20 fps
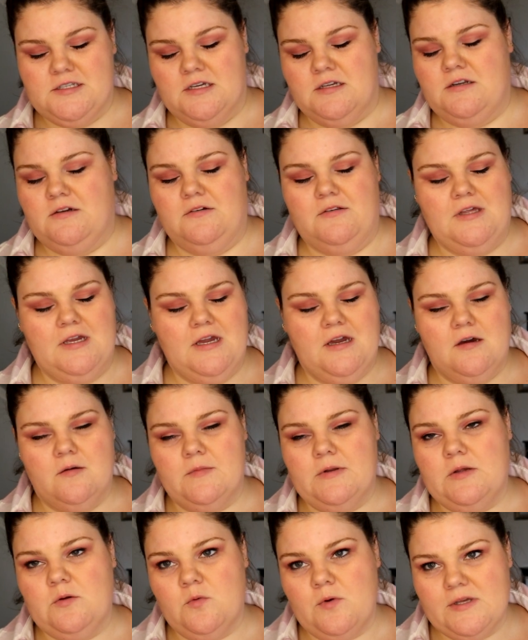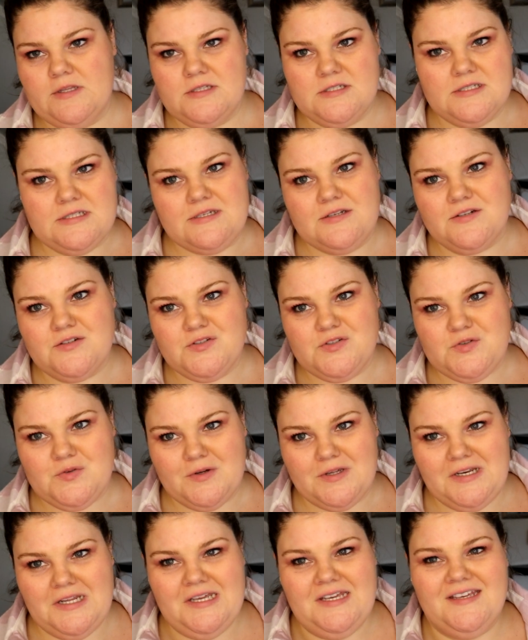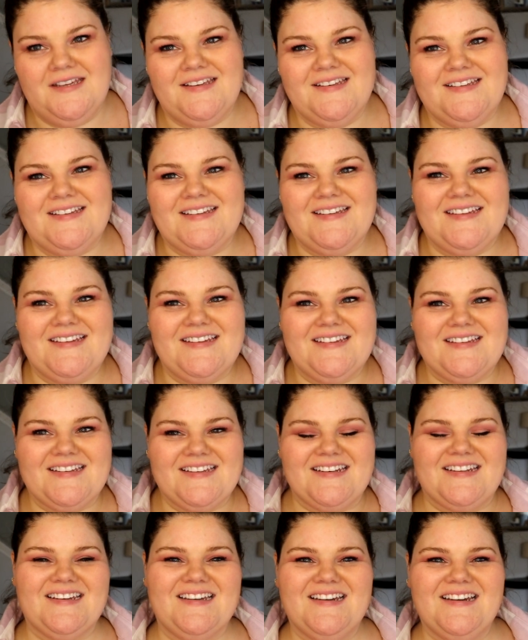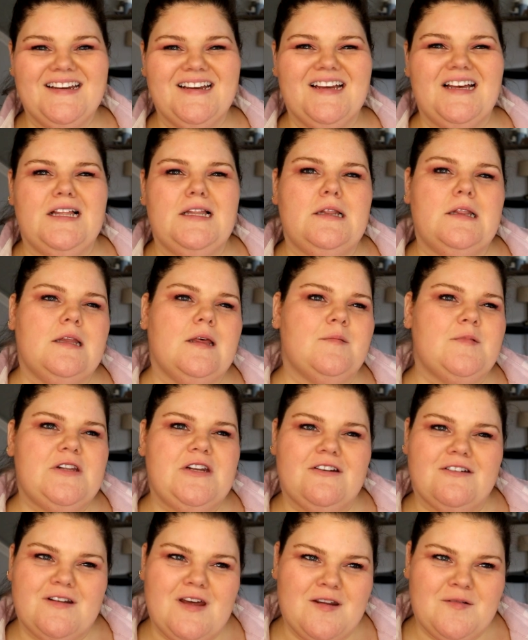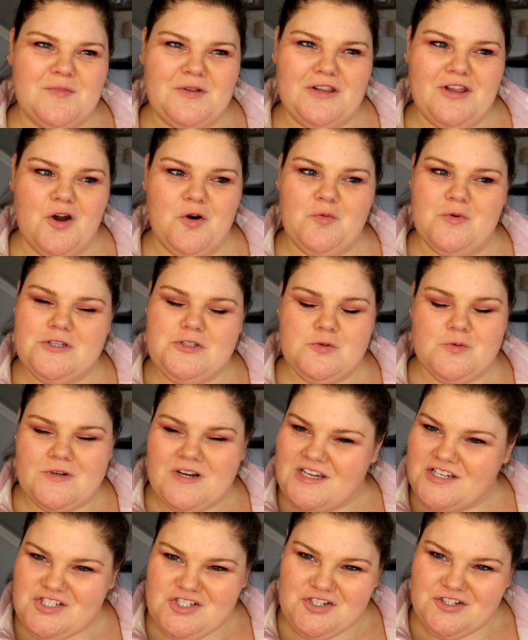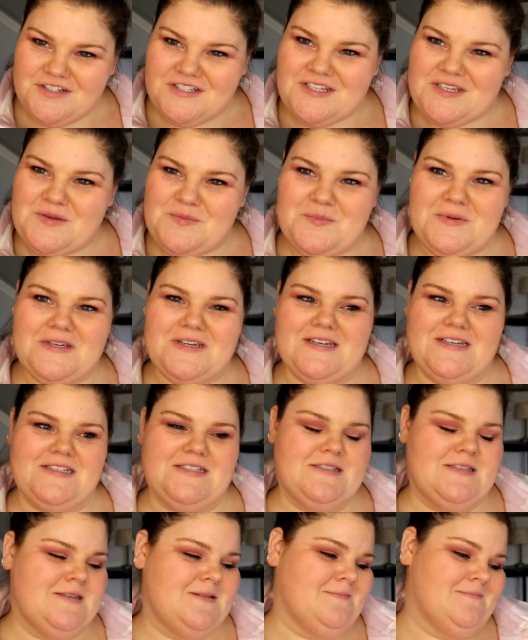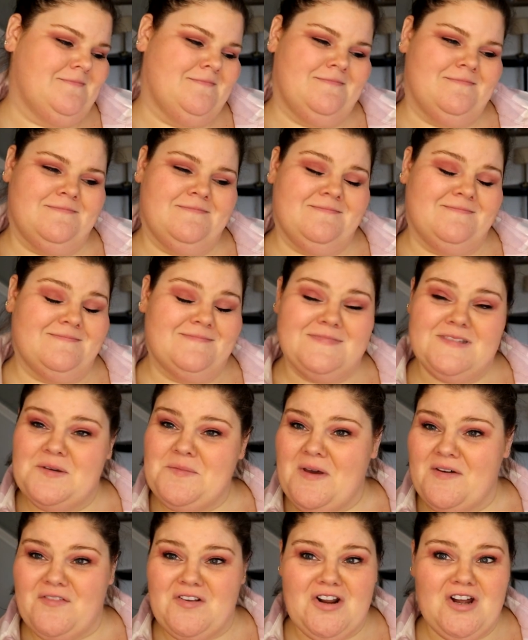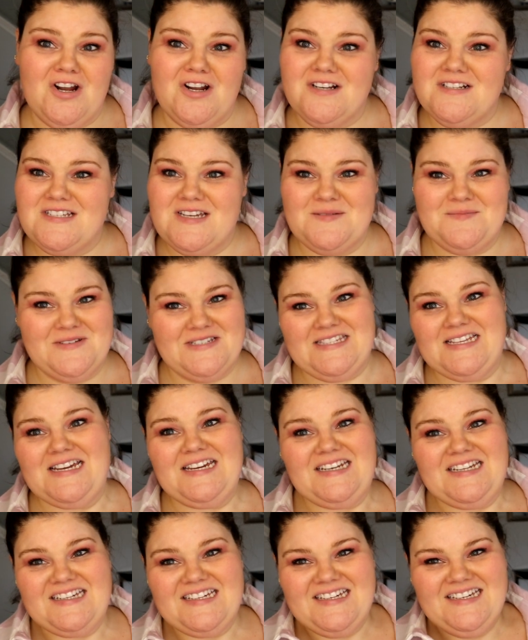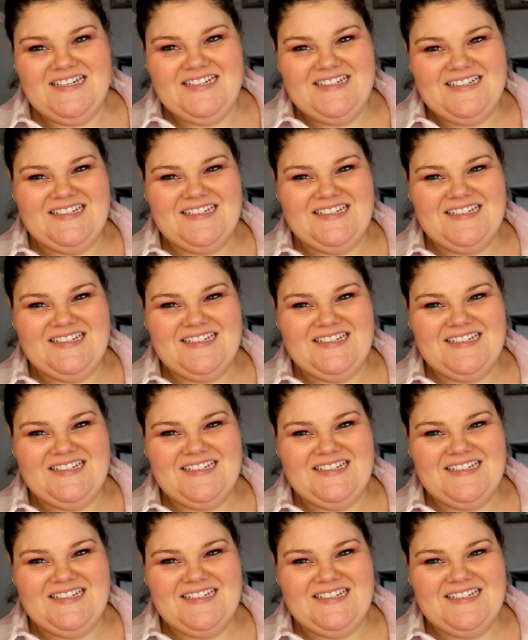I know, like, how many white sneakers do I need? Let me know down below which one I should keep, because I'm having a hard time deciding.